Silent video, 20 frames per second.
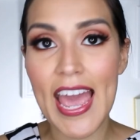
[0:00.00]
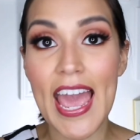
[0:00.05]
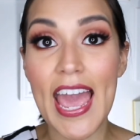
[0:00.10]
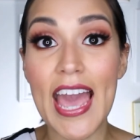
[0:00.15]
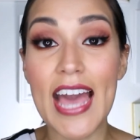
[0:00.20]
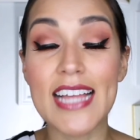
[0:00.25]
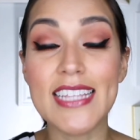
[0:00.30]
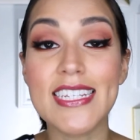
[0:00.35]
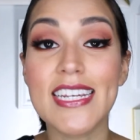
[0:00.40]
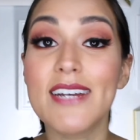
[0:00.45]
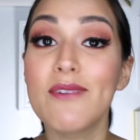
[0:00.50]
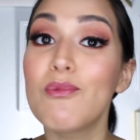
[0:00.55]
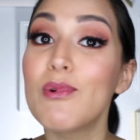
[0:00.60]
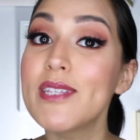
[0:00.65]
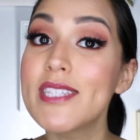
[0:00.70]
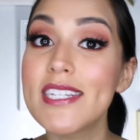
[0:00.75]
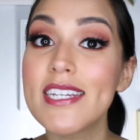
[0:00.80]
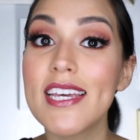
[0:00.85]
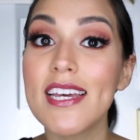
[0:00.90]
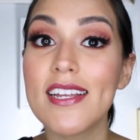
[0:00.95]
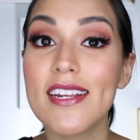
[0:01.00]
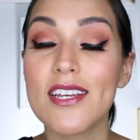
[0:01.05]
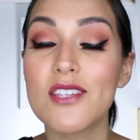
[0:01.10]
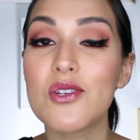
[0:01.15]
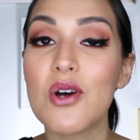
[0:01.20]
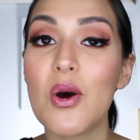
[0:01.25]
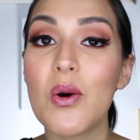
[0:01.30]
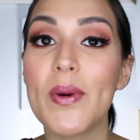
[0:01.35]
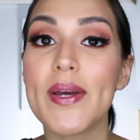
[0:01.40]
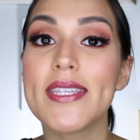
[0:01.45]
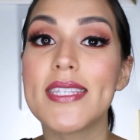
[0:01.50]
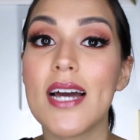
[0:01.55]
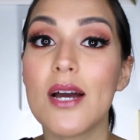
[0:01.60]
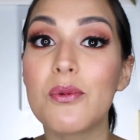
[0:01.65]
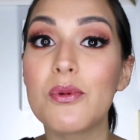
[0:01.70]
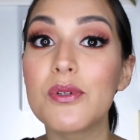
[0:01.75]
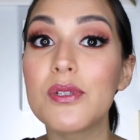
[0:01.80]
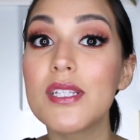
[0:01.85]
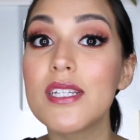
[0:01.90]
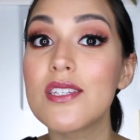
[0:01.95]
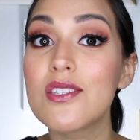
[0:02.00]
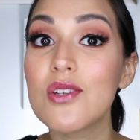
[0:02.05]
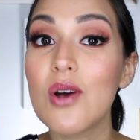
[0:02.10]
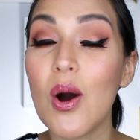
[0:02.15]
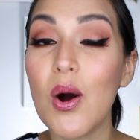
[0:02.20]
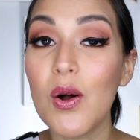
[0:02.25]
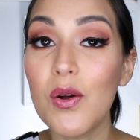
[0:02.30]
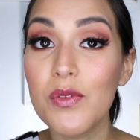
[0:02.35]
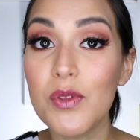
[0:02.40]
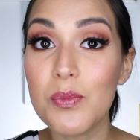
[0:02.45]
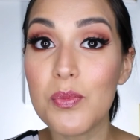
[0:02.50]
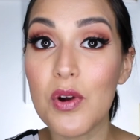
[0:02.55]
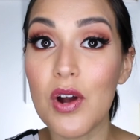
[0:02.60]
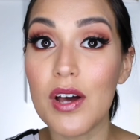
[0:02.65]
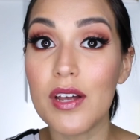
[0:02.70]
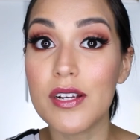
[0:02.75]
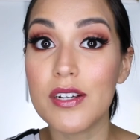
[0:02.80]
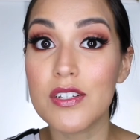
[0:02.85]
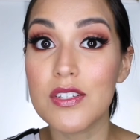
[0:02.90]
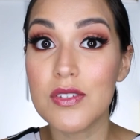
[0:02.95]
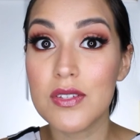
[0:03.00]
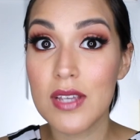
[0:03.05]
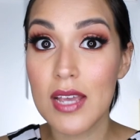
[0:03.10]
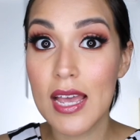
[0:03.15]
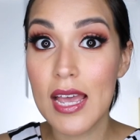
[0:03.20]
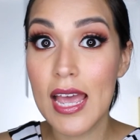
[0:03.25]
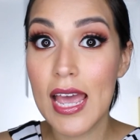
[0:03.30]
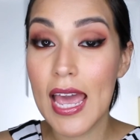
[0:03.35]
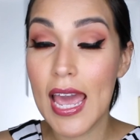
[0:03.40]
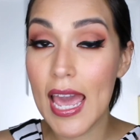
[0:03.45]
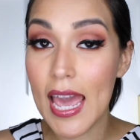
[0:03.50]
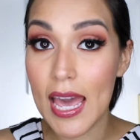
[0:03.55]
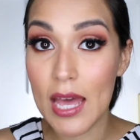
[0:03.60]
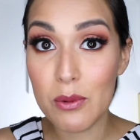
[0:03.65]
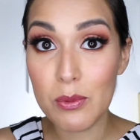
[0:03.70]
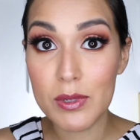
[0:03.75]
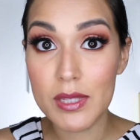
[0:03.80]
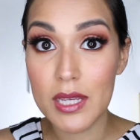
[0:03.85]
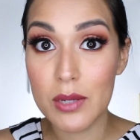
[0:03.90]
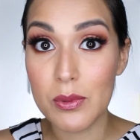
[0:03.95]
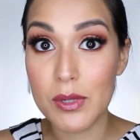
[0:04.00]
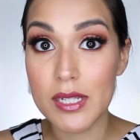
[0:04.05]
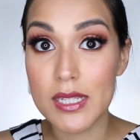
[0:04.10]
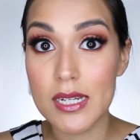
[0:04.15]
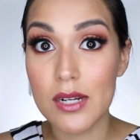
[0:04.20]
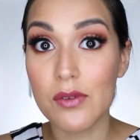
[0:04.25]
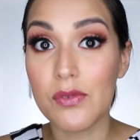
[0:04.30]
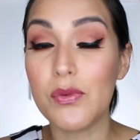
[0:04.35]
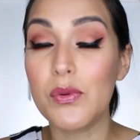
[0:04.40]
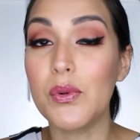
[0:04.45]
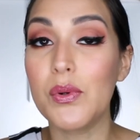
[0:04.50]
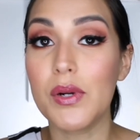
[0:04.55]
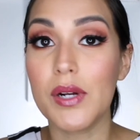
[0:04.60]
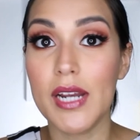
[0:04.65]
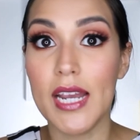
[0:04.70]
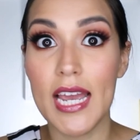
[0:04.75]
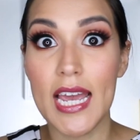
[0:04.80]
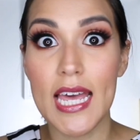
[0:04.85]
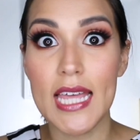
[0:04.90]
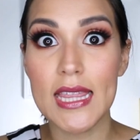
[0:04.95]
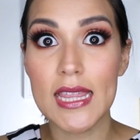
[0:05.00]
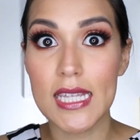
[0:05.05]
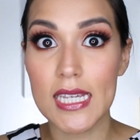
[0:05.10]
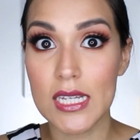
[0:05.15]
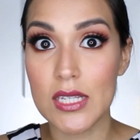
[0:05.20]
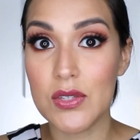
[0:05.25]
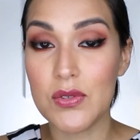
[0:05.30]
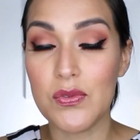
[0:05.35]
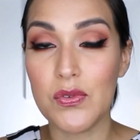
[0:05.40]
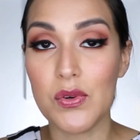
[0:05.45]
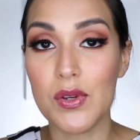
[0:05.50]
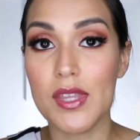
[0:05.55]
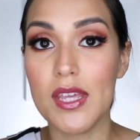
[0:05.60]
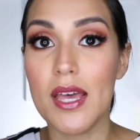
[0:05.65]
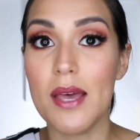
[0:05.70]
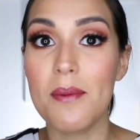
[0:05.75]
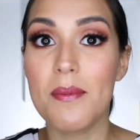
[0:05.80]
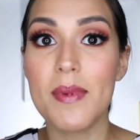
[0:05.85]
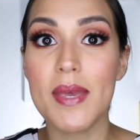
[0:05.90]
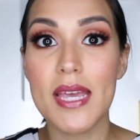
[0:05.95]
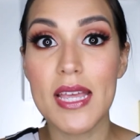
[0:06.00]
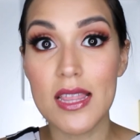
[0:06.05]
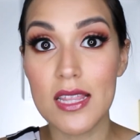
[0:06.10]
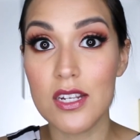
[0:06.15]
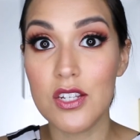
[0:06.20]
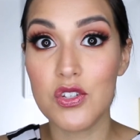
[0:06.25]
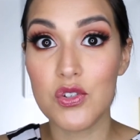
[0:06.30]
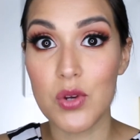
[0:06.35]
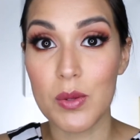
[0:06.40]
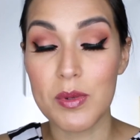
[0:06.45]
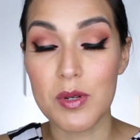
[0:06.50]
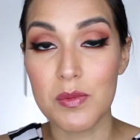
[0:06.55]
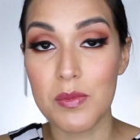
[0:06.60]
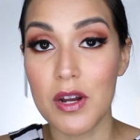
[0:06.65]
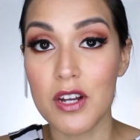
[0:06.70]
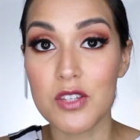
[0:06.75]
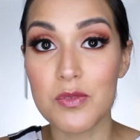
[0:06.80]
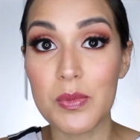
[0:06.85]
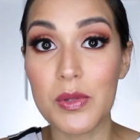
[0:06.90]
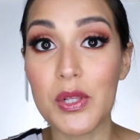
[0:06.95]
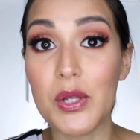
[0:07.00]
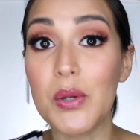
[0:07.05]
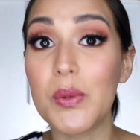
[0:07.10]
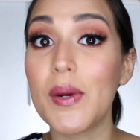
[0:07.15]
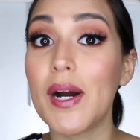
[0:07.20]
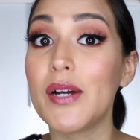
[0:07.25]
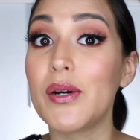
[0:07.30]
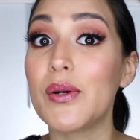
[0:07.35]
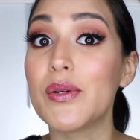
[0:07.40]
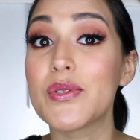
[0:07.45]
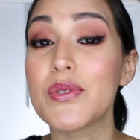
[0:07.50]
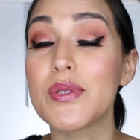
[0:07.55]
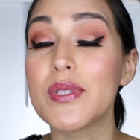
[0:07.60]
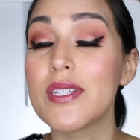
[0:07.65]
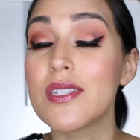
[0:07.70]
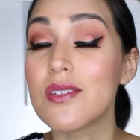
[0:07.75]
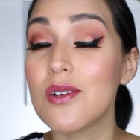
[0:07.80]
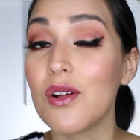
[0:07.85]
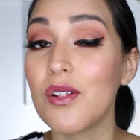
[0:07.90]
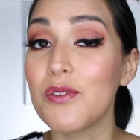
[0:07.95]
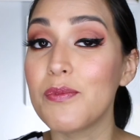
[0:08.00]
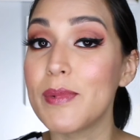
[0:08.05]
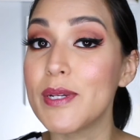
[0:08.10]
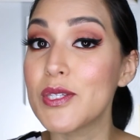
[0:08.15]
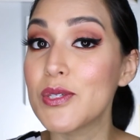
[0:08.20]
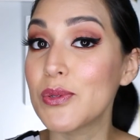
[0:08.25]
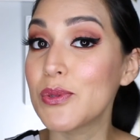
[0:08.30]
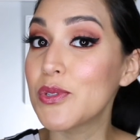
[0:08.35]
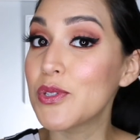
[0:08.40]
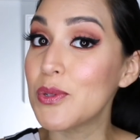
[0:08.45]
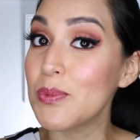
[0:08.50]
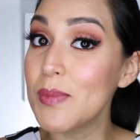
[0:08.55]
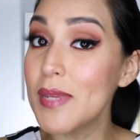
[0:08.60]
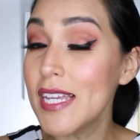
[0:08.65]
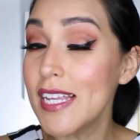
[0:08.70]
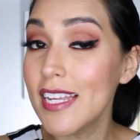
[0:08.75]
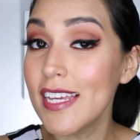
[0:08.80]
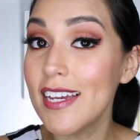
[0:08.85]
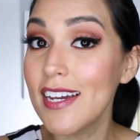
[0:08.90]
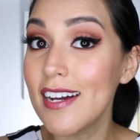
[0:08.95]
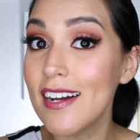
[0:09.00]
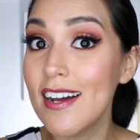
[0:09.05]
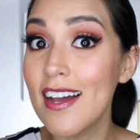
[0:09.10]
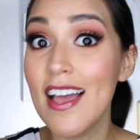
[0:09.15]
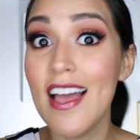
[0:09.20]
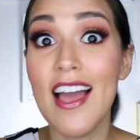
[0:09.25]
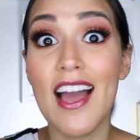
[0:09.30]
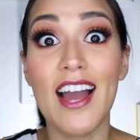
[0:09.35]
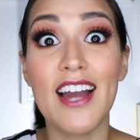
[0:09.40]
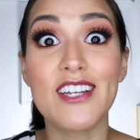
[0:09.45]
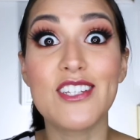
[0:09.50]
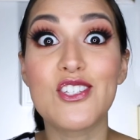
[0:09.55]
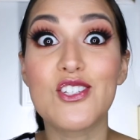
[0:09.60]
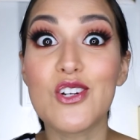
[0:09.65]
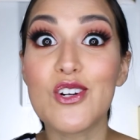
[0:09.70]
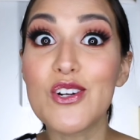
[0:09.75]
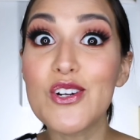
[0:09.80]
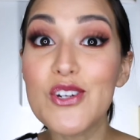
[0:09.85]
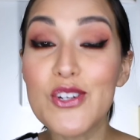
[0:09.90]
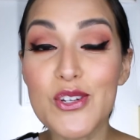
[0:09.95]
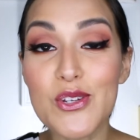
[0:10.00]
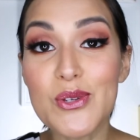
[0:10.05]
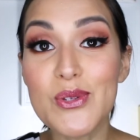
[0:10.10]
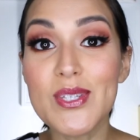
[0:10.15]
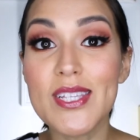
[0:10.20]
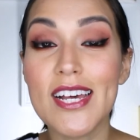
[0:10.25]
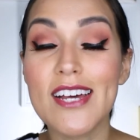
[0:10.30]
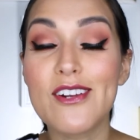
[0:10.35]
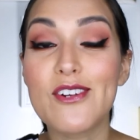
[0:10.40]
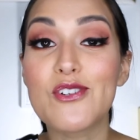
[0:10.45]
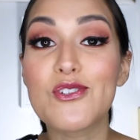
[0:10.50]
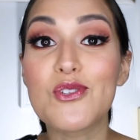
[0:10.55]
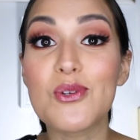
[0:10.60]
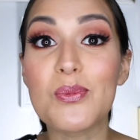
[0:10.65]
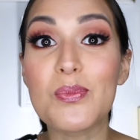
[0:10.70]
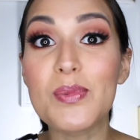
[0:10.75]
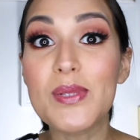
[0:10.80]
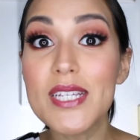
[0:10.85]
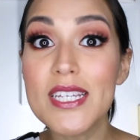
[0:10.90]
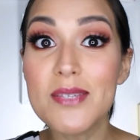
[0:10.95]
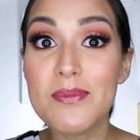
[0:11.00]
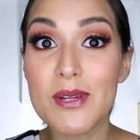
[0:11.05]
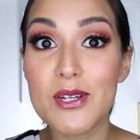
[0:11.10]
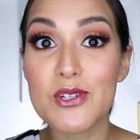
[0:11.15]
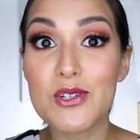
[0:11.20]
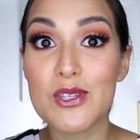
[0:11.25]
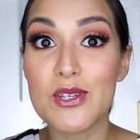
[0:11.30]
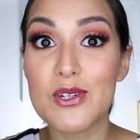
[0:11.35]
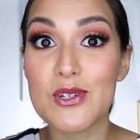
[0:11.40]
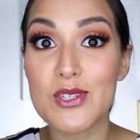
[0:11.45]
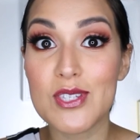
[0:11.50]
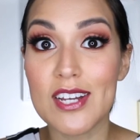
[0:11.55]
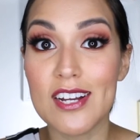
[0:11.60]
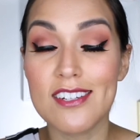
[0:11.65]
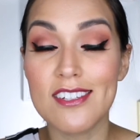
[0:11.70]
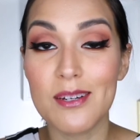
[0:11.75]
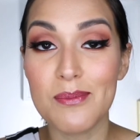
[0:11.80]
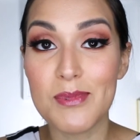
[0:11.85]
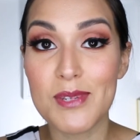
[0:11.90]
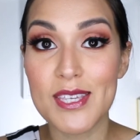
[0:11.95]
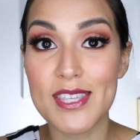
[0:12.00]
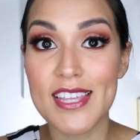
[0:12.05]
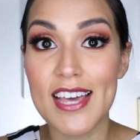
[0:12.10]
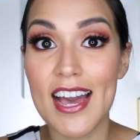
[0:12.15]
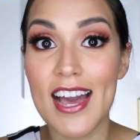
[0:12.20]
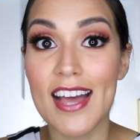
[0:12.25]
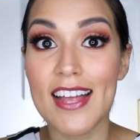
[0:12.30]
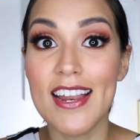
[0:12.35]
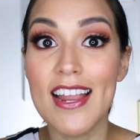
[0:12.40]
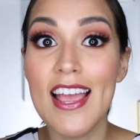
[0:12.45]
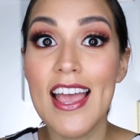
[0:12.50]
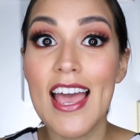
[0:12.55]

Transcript: And once again, as always, I will list all of the products and what they retail for and links for them in the description box below. I also list all of my social media. I started a newsletter, so please make sure that you sign up to that